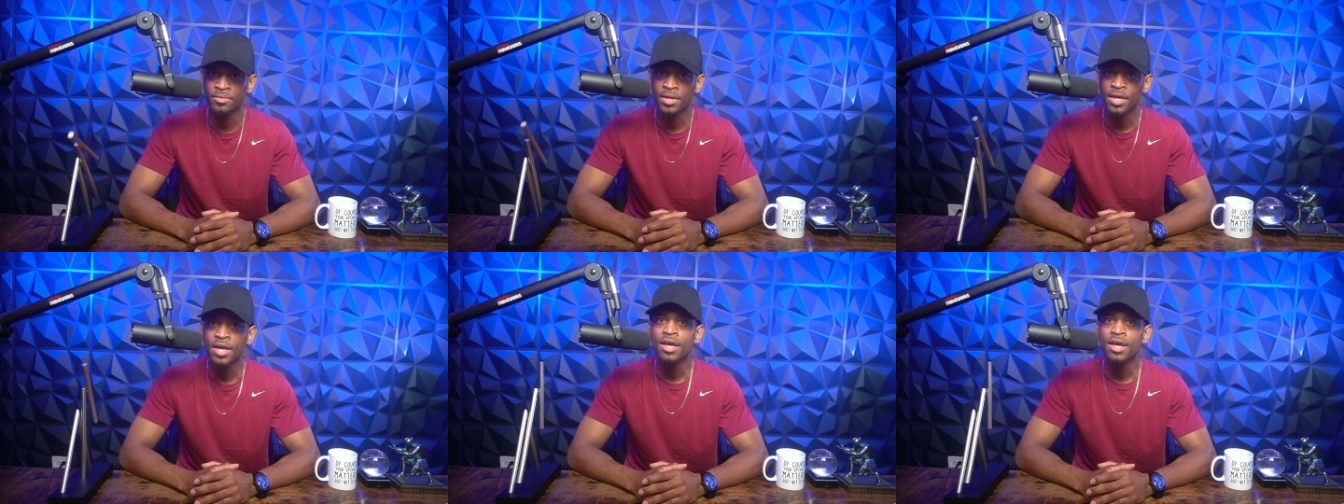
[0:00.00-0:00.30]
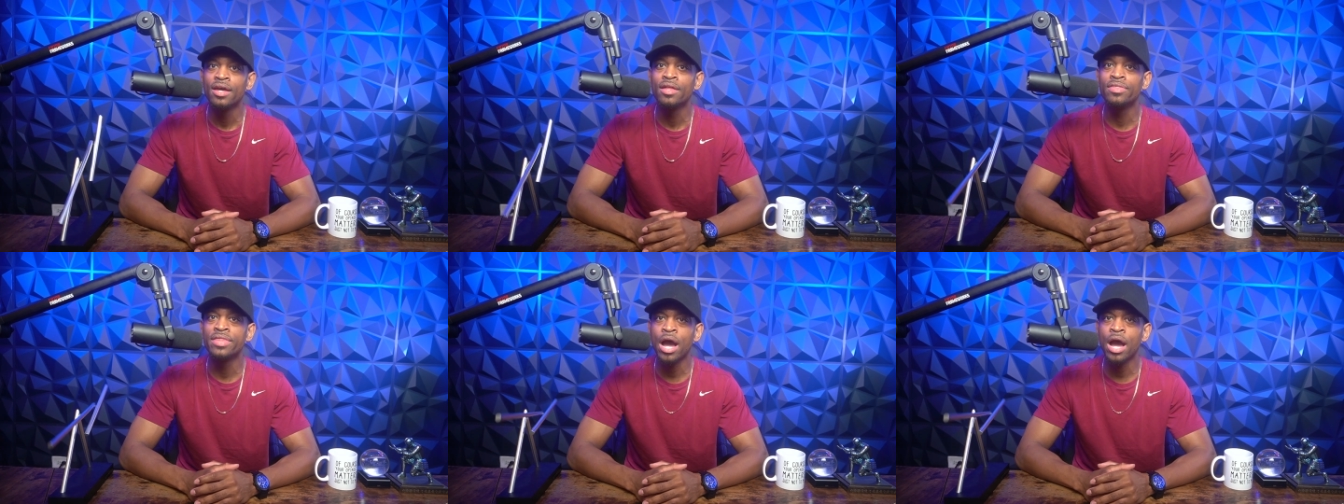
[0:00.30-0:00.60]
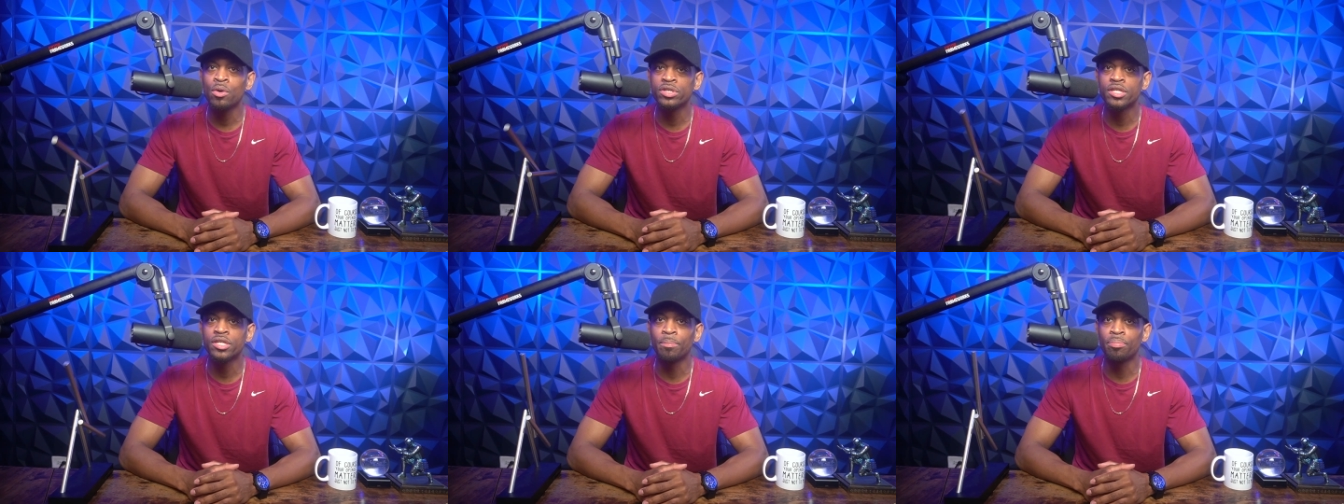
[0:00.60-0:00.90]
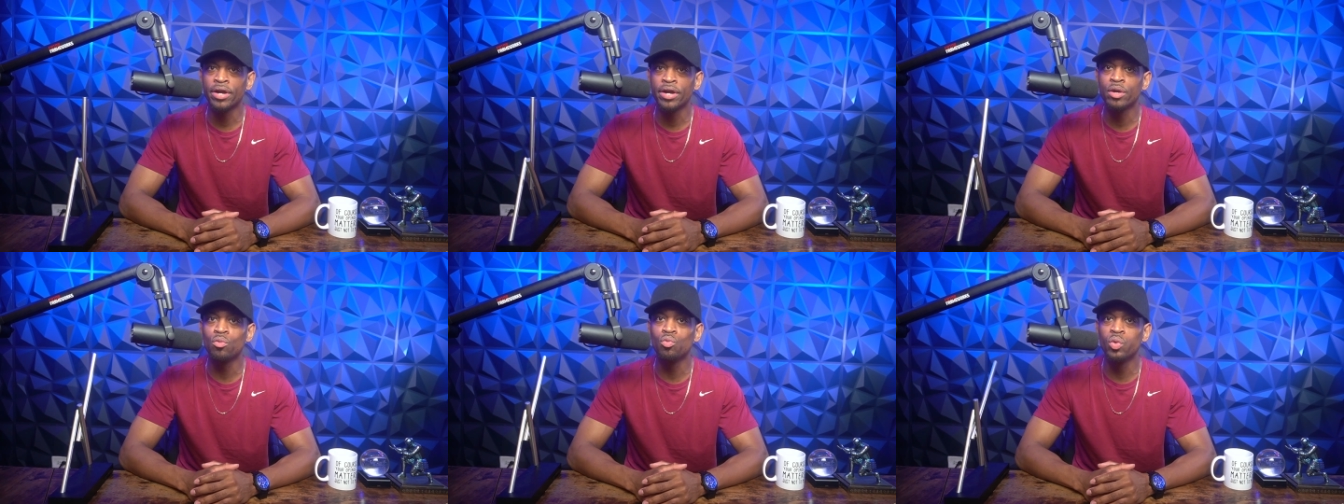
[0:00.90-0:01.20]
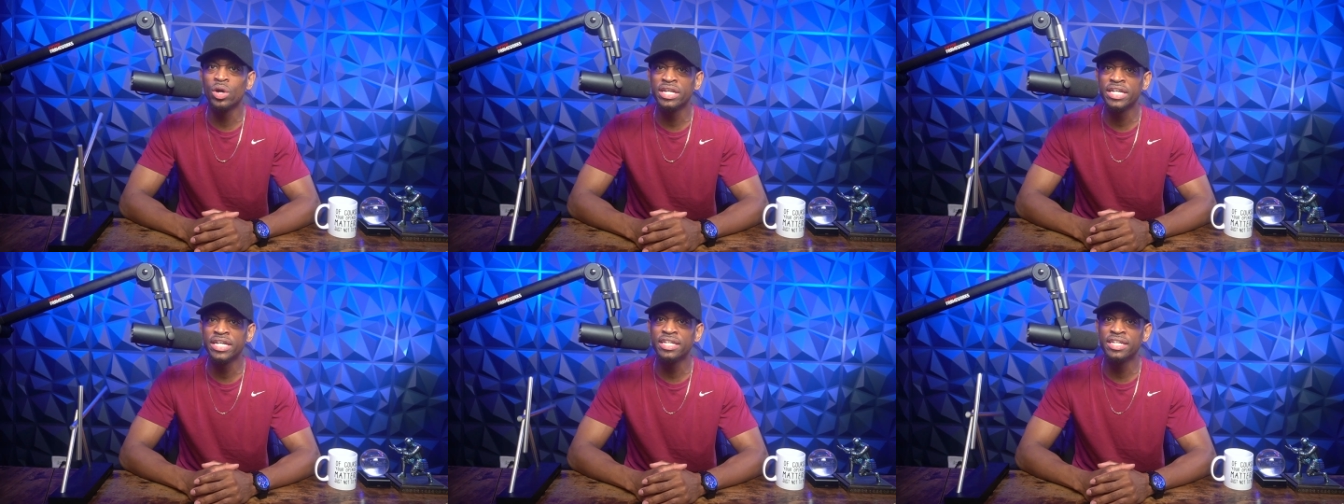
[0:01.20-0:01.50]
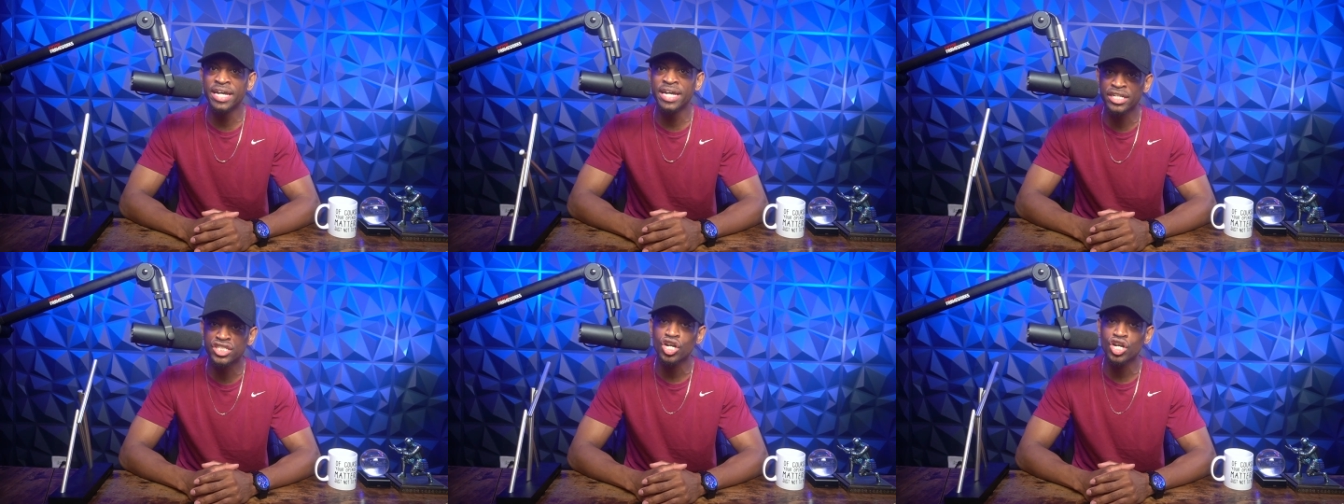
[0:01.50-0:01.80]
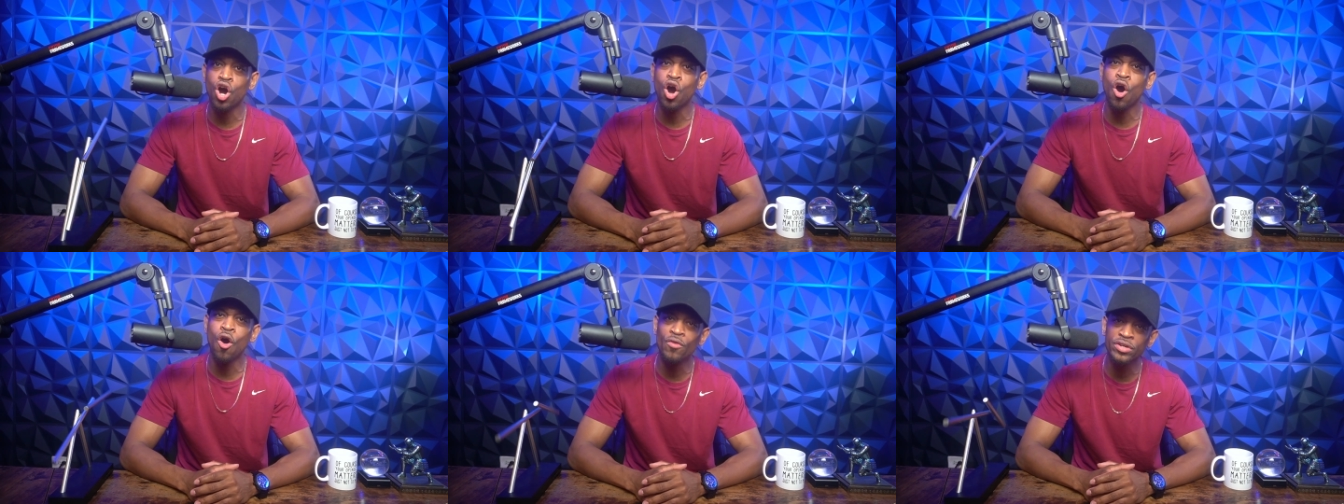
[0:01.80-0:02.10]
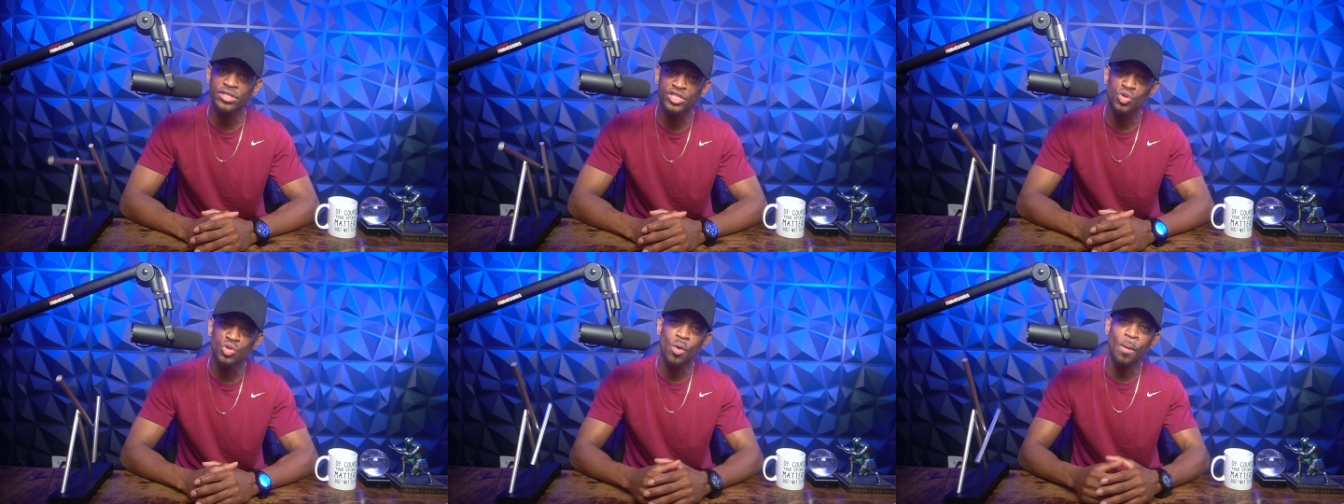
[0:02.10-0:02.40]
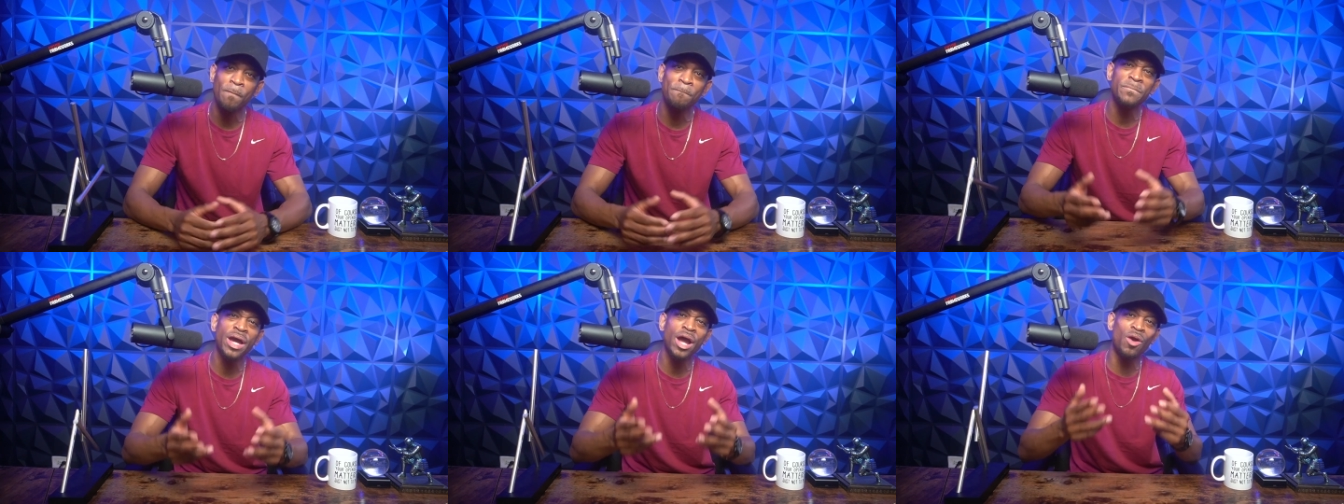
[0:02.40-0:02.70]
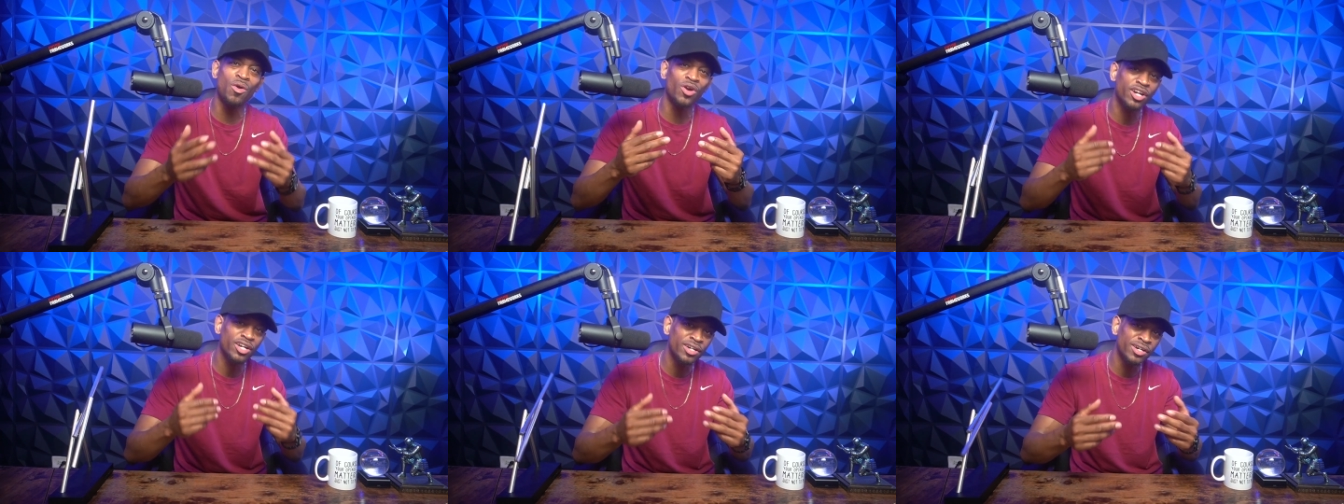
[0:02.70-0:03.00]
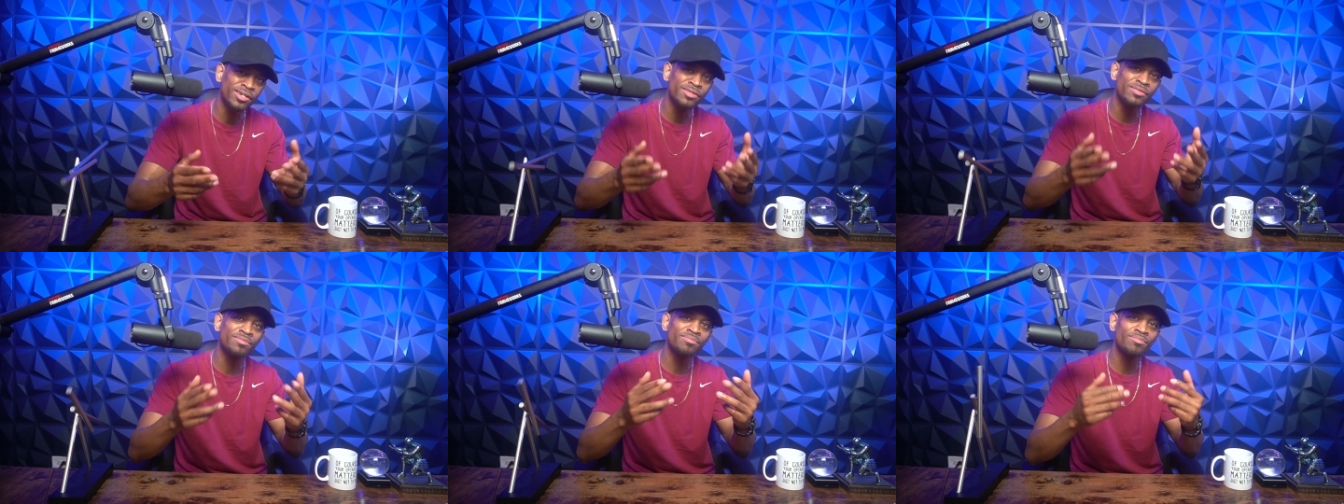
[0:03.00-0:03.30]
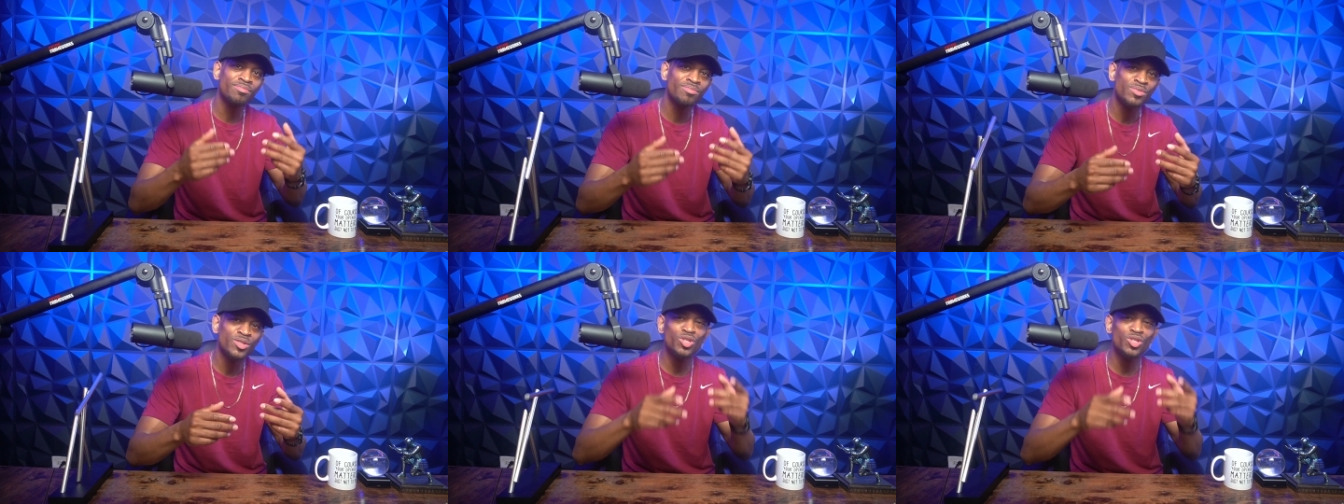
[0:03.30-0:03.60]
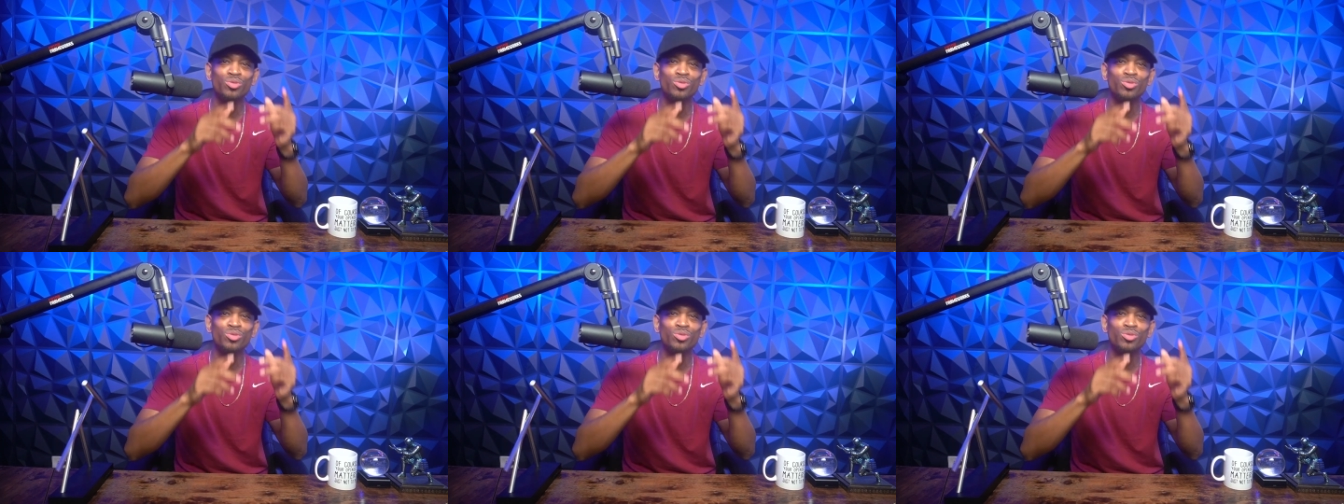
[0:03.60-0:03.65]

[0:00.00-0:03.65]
And that was to bring Willie Lynch over to America to